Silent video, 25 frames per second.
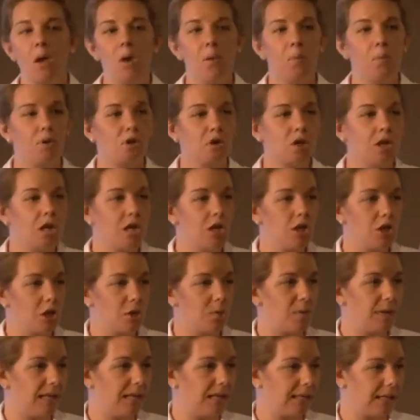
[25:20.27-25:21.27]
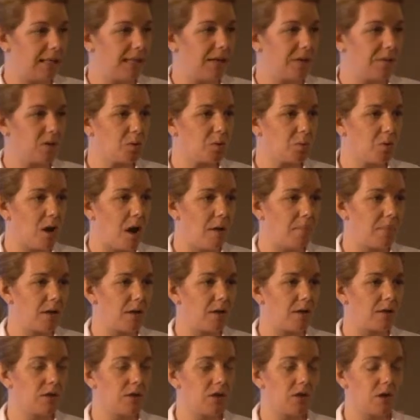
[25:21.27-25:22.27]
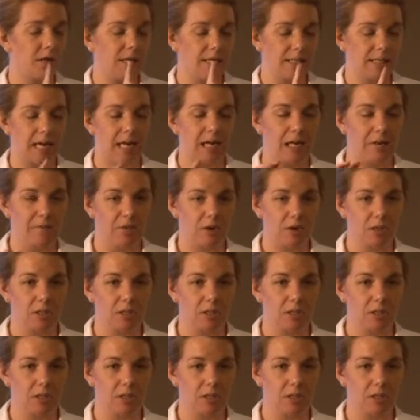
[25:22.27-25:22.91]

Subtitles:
What you're going to do with the incentive spirometer is you're going to take